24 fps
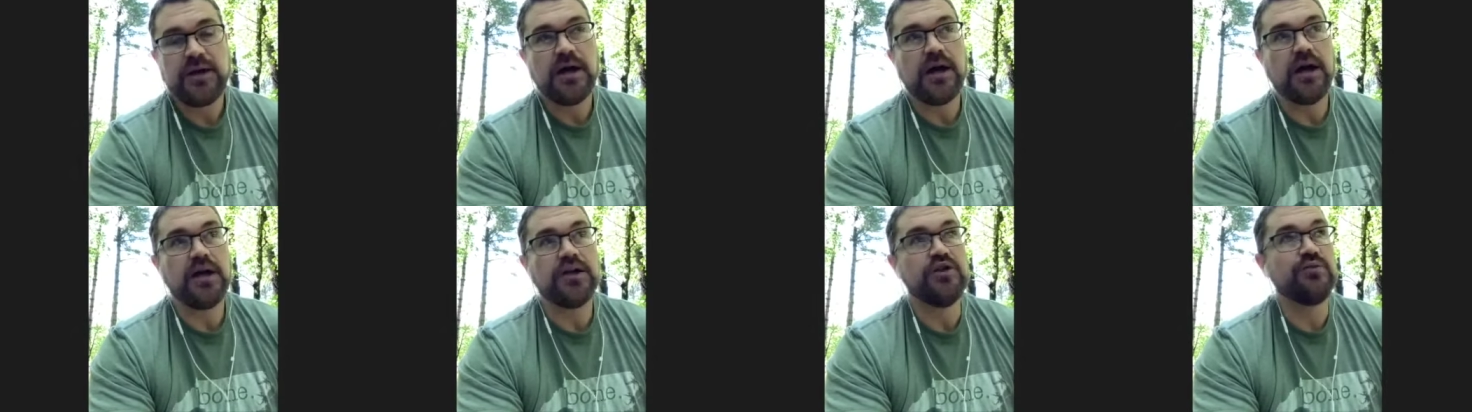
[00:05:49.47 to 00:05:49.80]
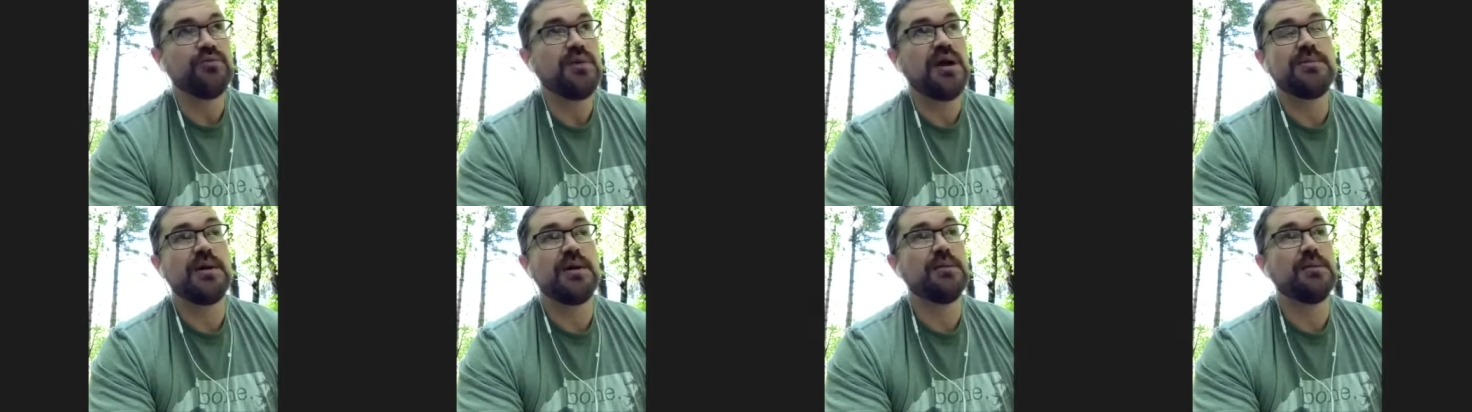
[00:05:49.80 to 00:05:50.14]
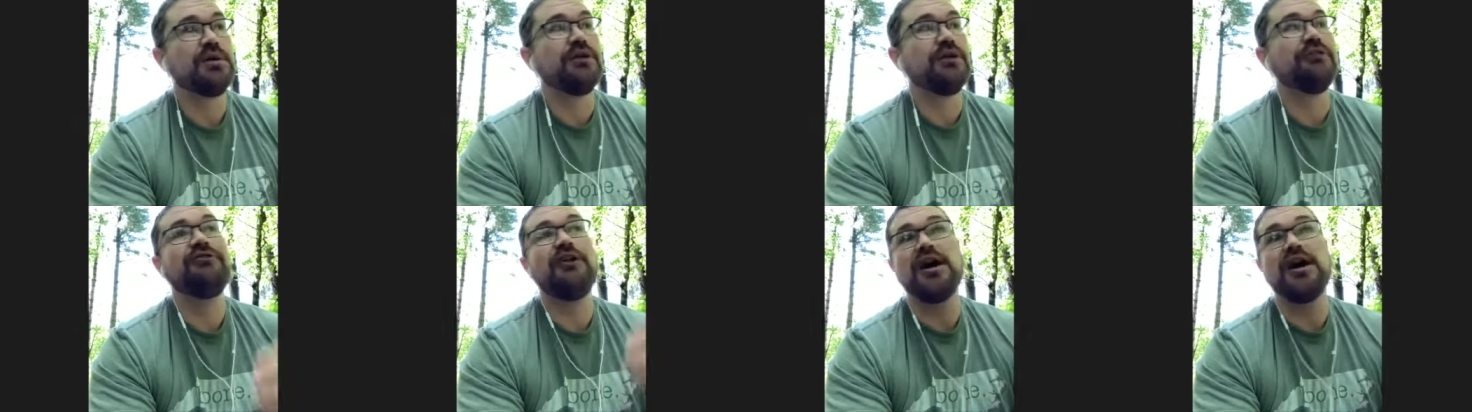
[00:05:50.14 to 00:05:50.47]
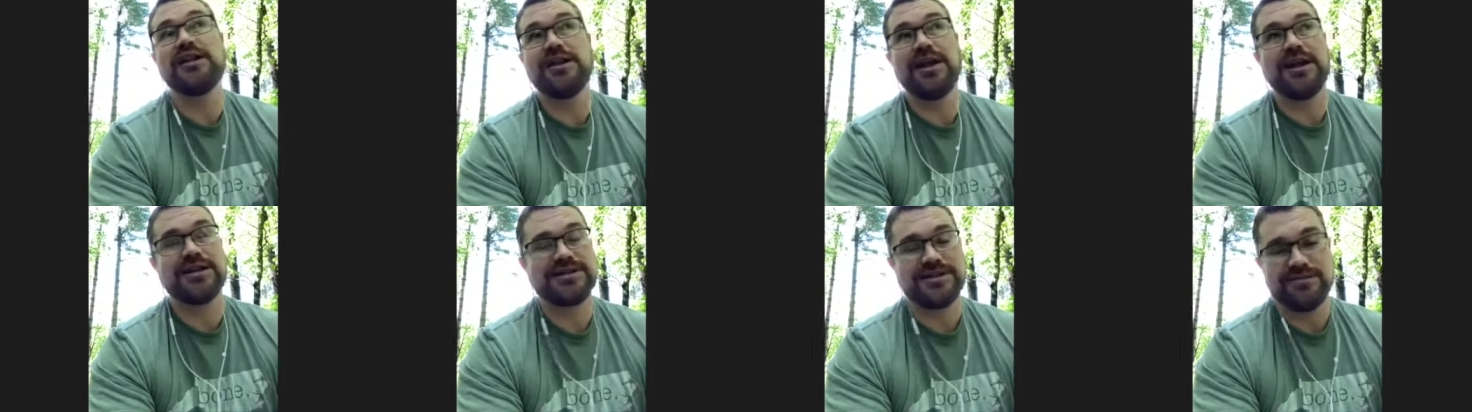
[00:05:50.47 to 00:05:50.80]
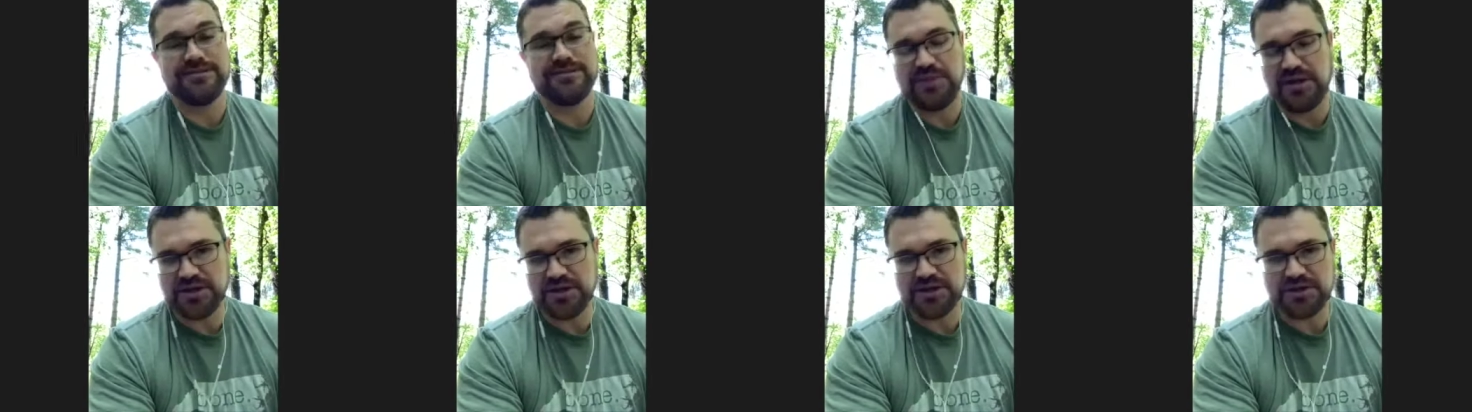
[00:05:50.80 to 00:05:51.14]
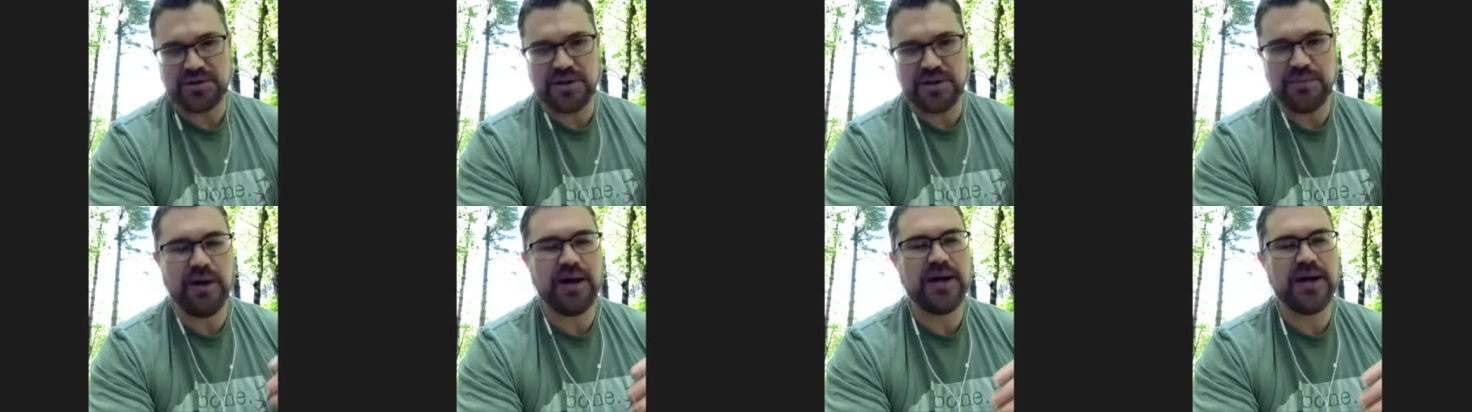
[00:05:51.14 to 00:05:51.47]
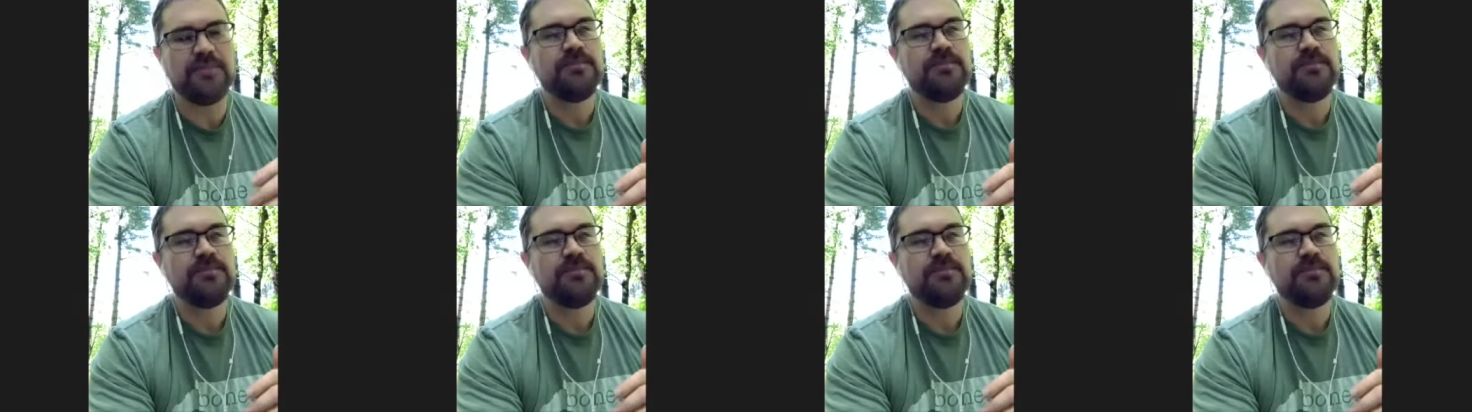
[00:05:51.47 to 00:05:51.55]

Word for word: Uh, you may be able to find lots of ministry, but